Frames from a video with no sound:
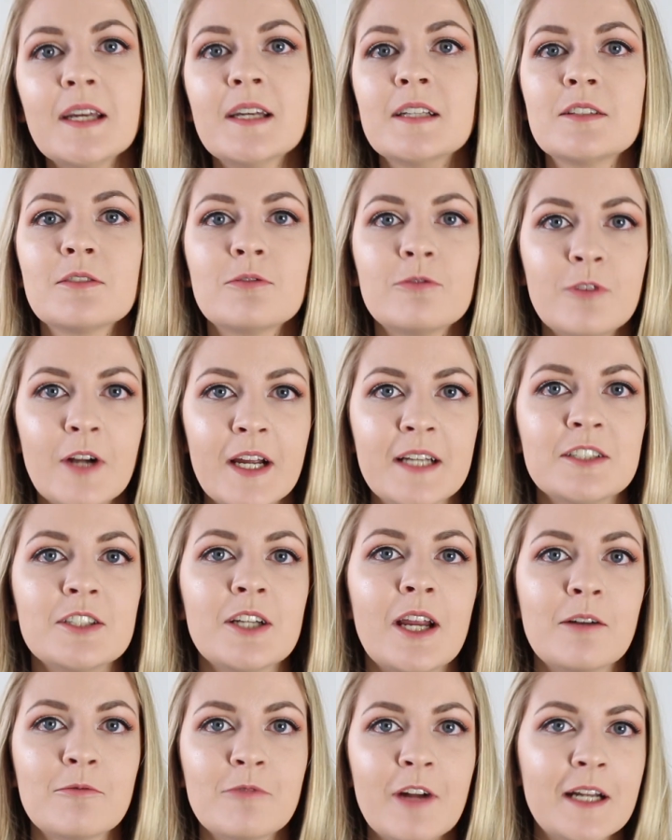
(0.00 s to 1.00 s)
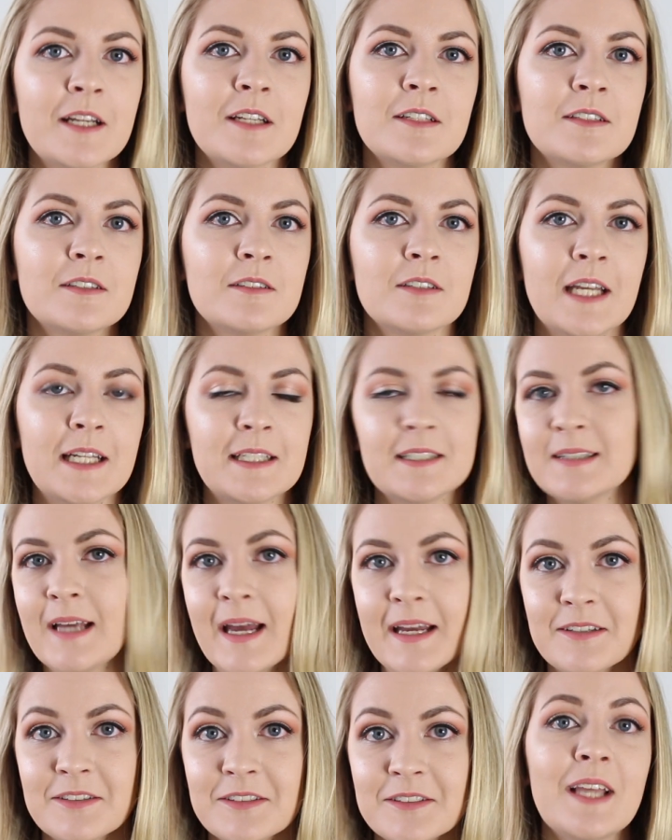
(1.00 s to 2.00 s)
it's fresh and ready to get
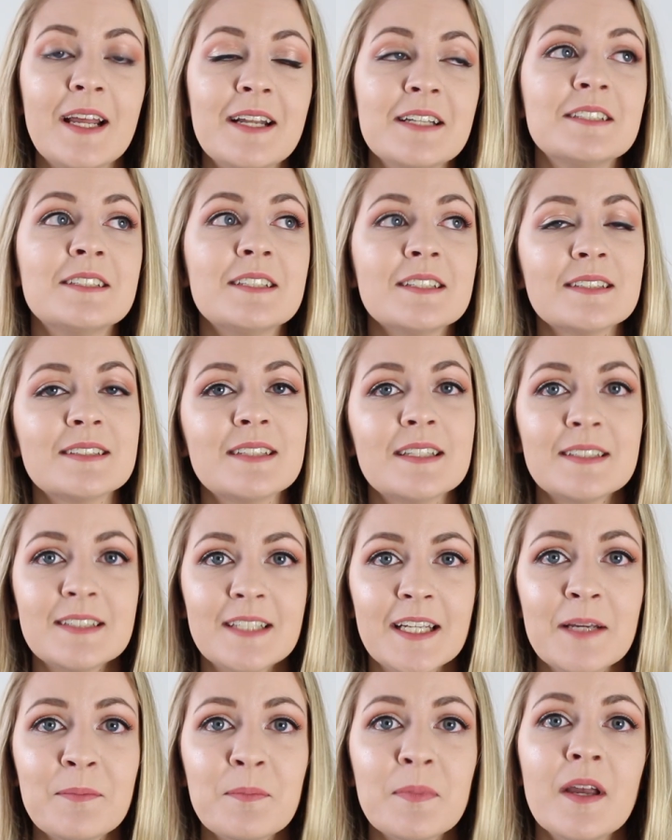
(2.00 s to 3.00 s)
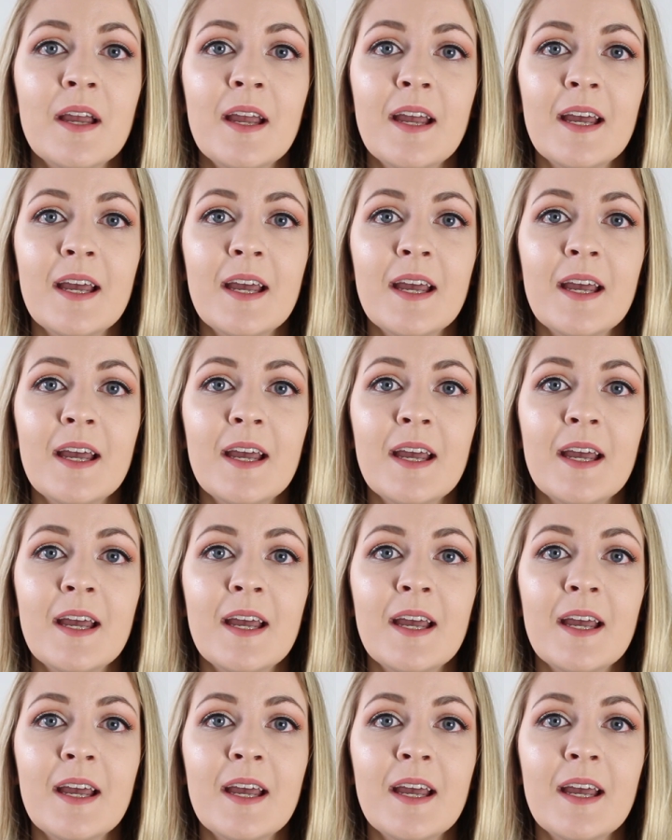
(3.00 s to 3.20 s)
styled. That is just a tip.